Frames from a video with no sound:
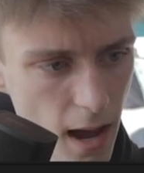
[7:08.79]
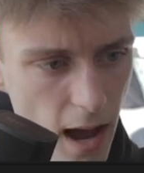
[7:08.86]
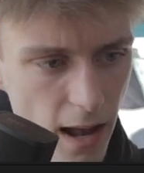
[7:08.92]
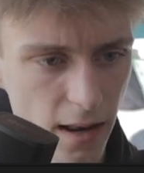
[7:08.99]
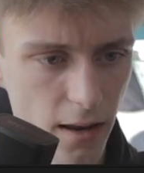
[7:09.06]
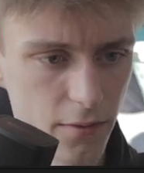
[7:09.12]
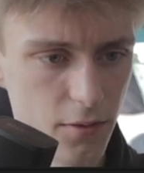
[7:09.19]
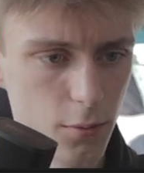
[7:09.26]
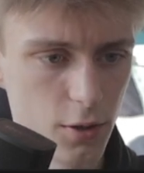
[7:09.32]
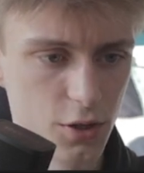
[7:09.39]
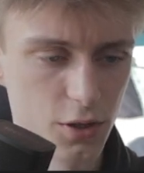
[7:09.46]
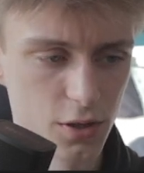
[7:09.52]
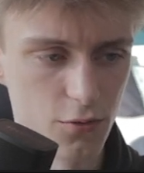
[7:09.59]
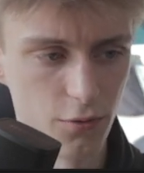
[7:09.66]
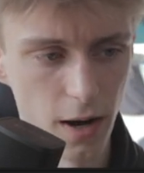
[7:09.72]
And if you would
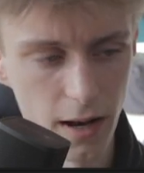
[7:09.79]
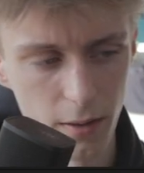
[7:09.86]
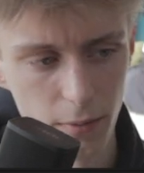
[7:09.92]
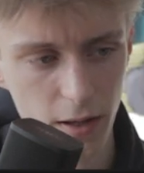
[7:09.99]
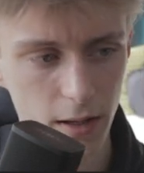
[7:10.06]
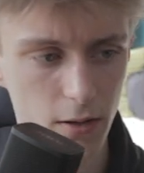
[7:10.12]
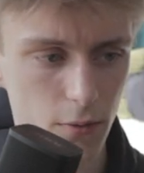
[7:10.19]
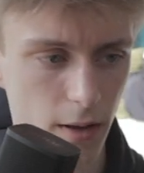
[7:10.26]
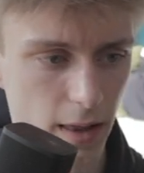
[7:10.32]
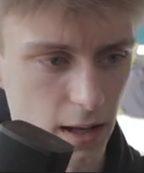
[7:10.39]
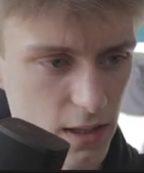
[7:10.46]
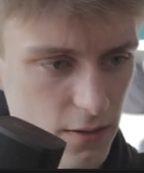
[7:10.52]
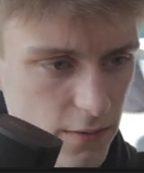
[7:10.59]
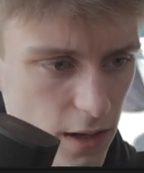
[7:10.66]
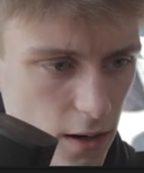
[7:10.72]
just randomly do a
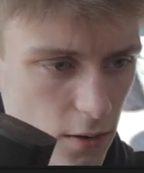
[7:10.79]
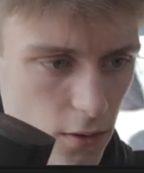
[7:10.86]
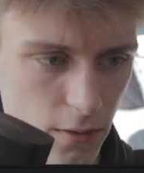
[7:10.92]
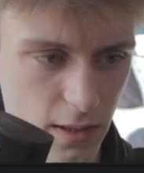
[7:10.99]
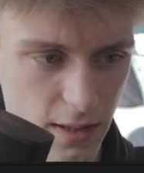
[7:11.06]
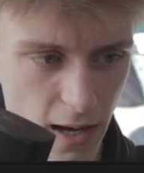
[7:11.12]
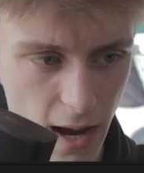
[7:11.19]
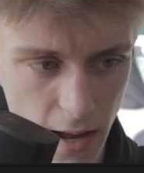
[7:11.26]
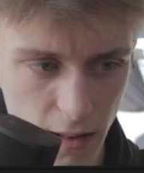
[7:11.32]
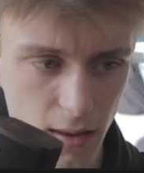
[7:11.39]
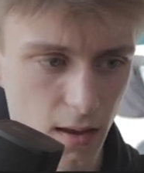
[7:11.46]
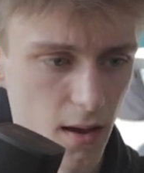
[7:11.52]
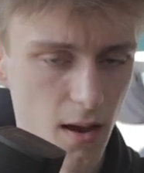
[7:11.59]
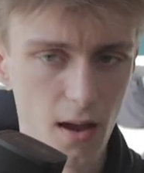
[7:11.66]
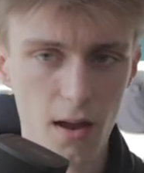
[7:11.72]
lens flare on his head,
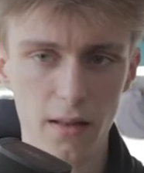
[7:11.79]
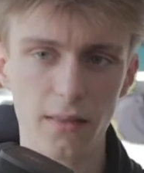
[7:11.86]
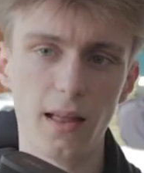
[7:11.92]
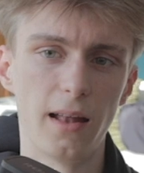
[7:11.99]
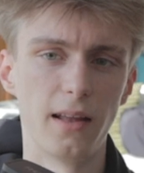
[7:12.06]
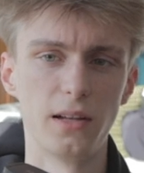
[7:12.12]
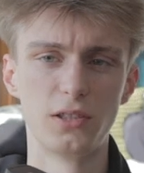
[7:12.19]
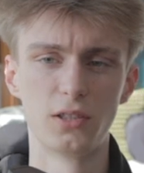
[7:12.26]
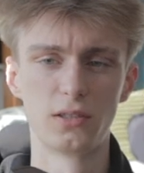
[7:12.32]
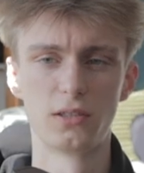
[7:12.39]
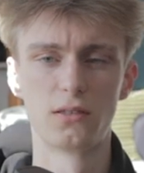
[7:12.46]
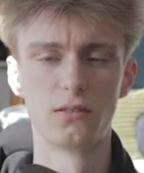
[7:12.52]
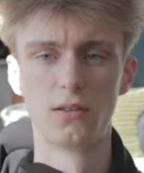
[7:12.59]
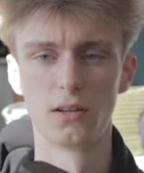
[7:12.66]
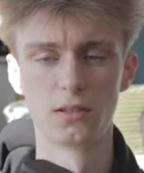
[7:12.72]
then it
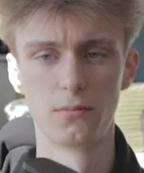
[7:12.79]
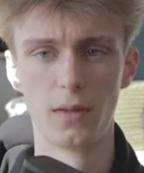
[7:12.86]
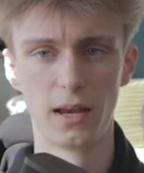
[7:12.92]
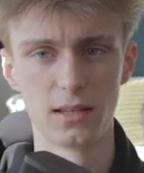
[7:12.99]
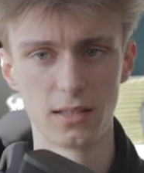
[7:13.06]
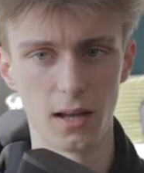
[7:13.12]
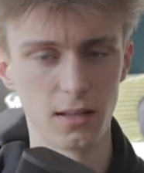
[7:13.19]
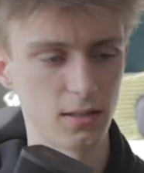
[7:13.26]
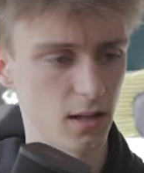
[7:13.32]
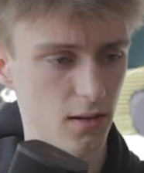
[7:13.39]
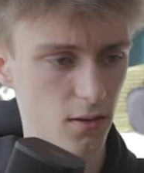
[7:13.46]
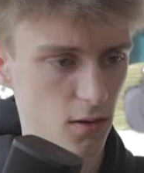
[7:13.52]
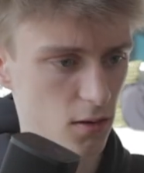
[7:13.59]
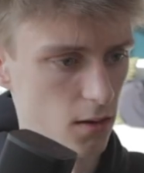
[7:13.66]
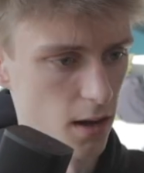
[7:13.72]
just doesn't make sense at
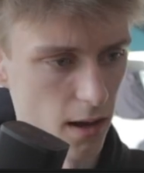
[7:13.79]
all.